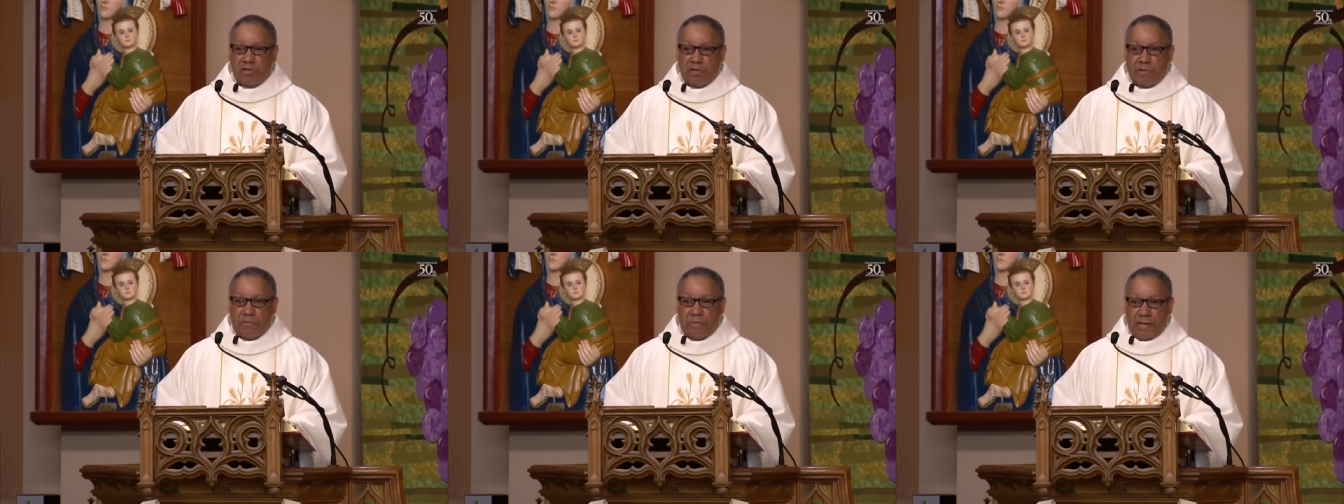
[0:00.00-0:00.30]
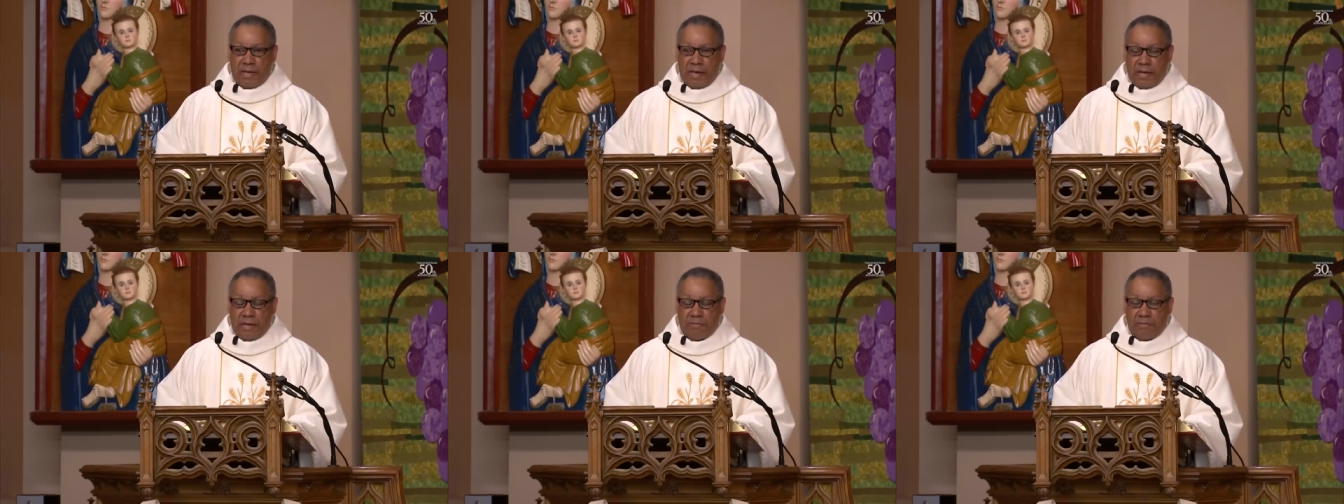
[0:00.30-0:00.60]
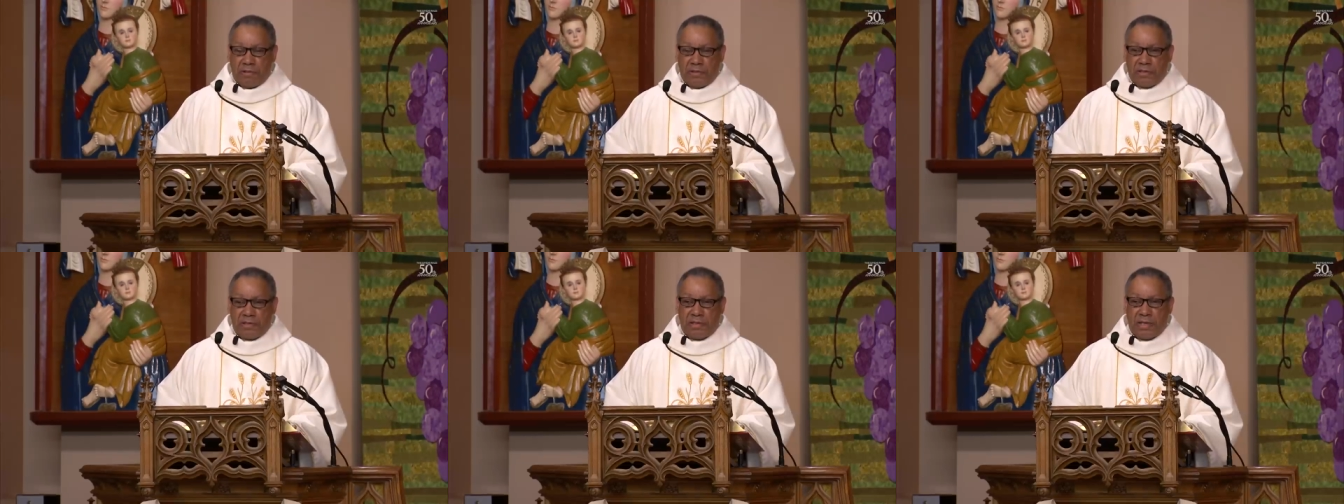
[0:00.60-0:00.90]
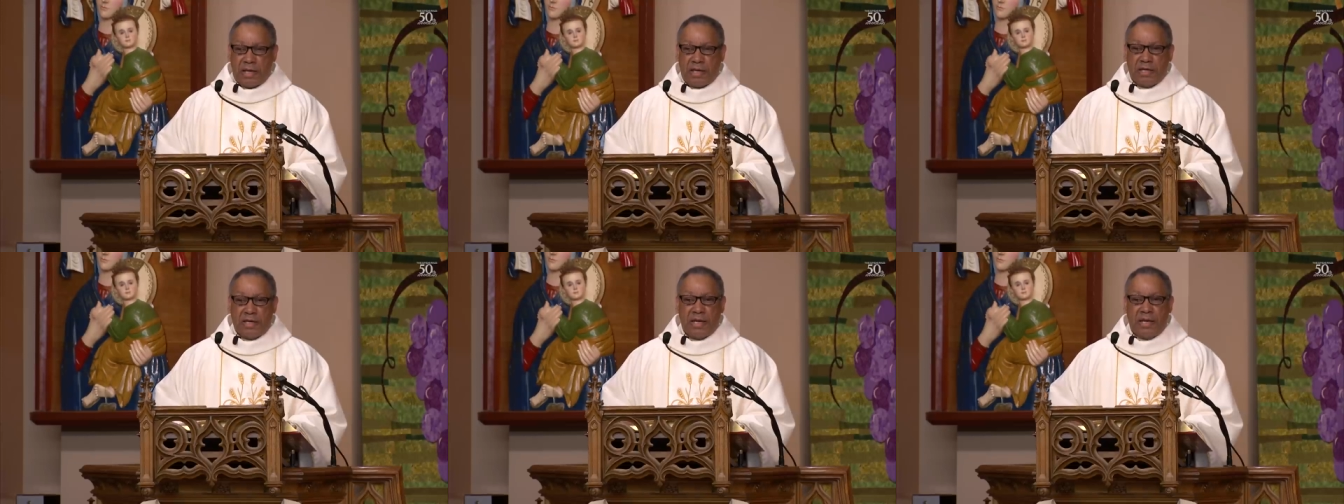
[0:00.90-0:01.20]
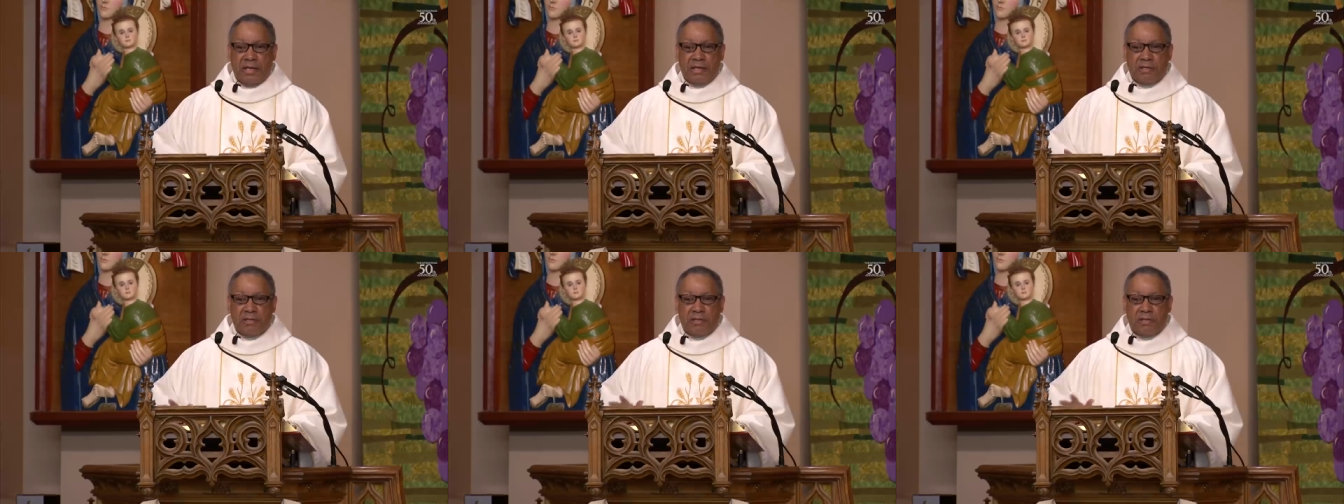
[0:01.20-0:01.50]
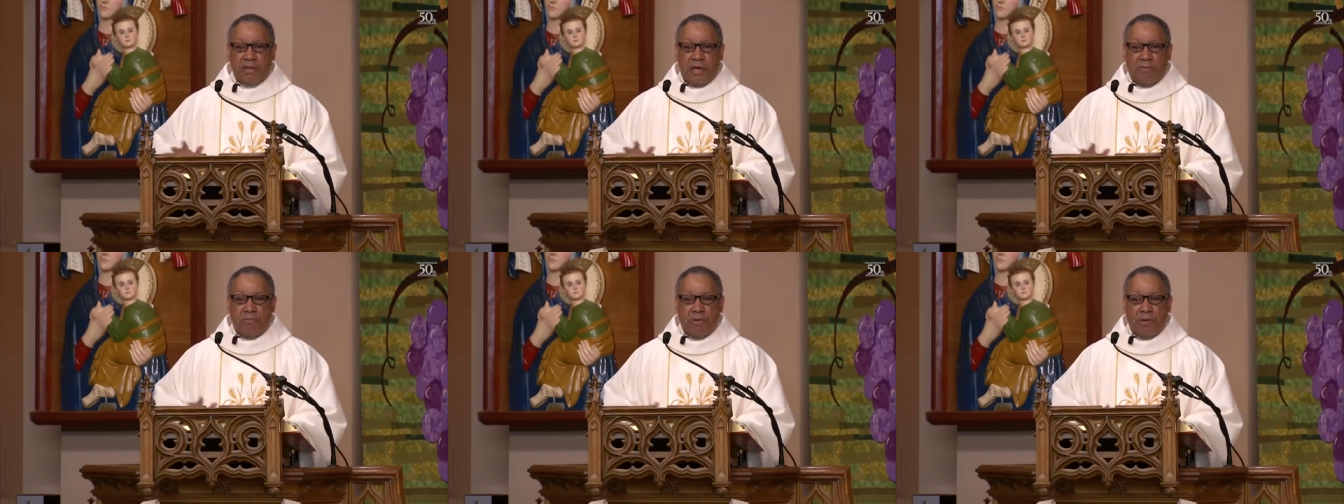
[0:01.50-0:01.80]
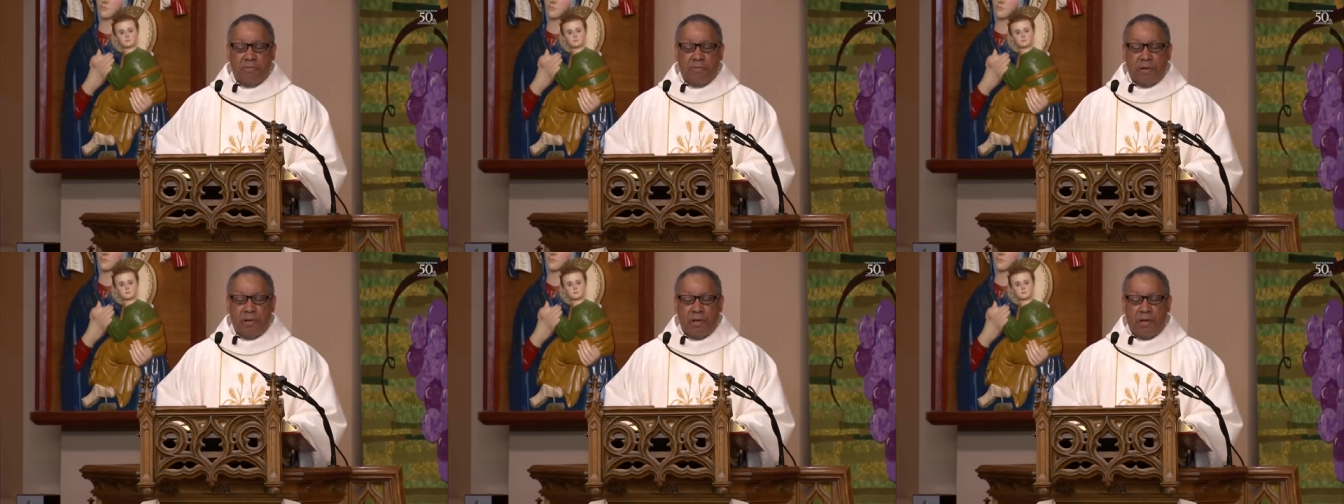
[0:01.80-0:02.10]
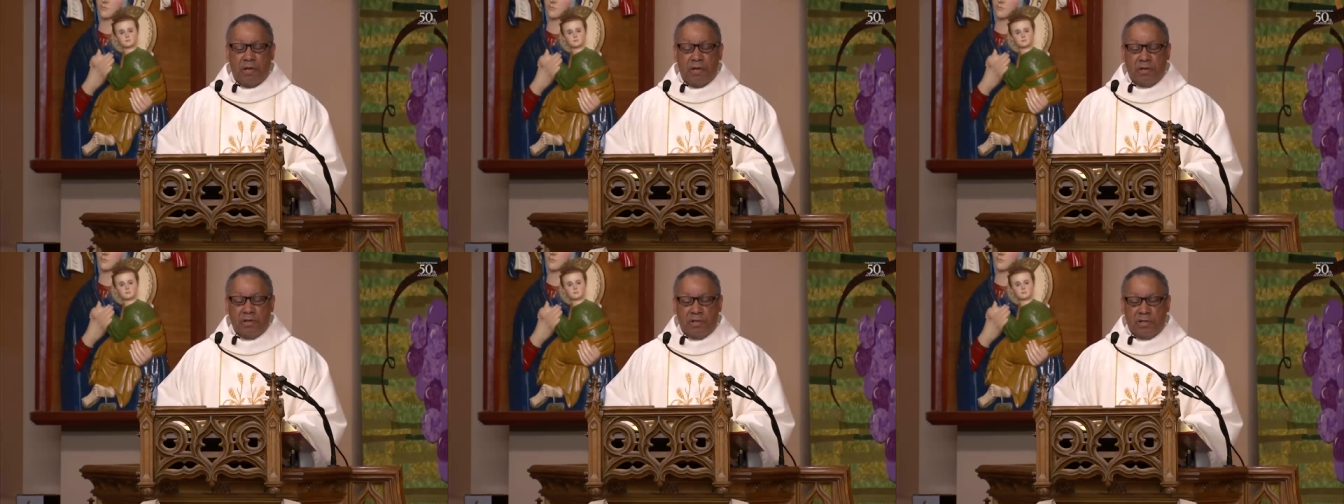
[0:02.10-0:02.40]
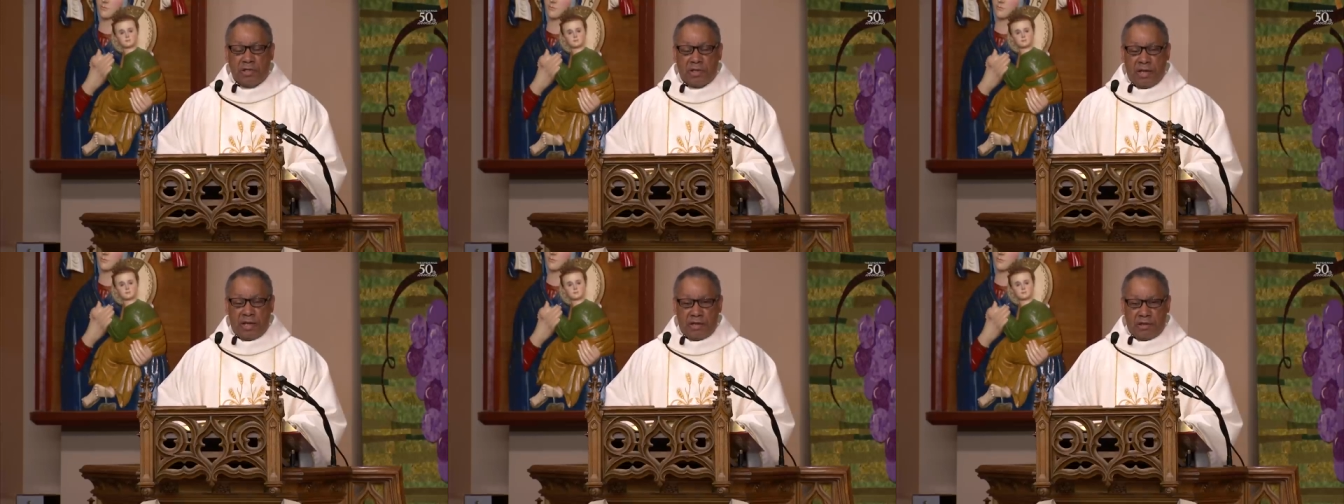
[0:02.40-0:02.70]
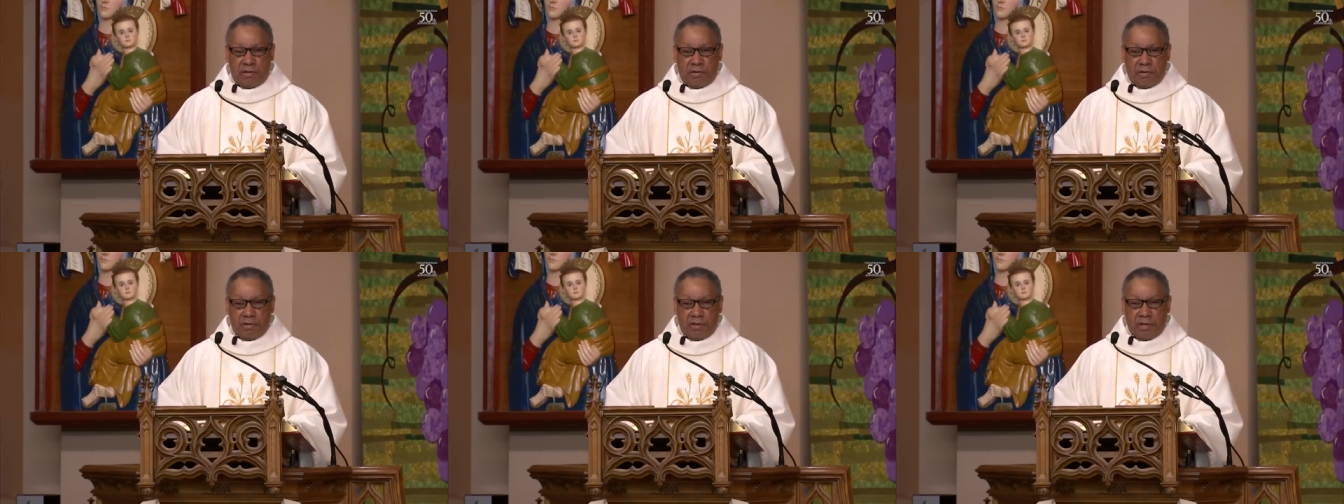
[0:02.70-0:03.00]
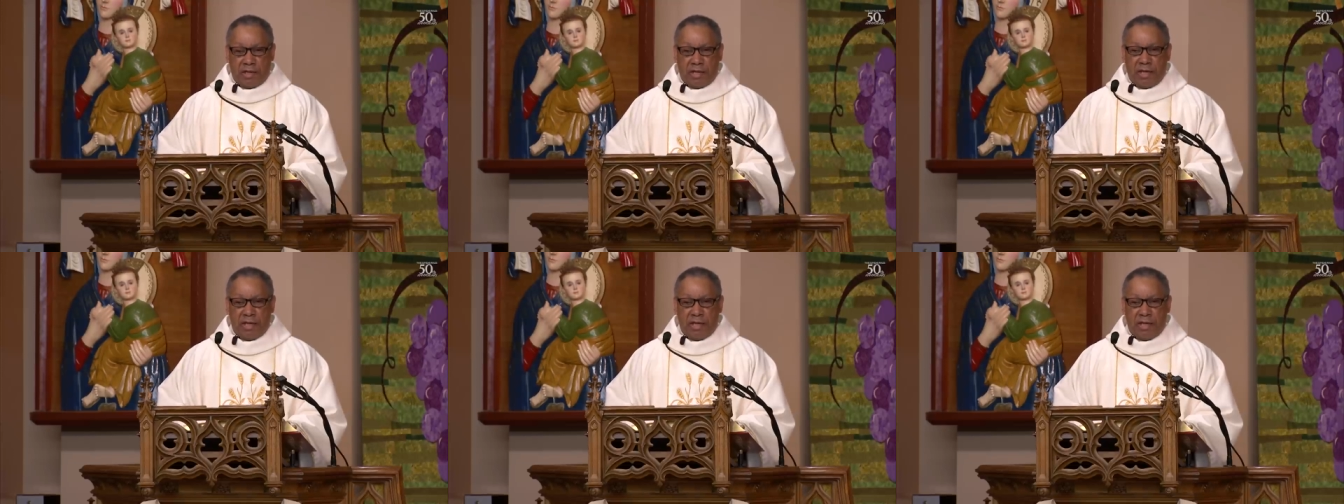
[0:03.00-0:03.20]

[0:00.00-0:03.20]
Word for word: to be able to say yes, that we belong together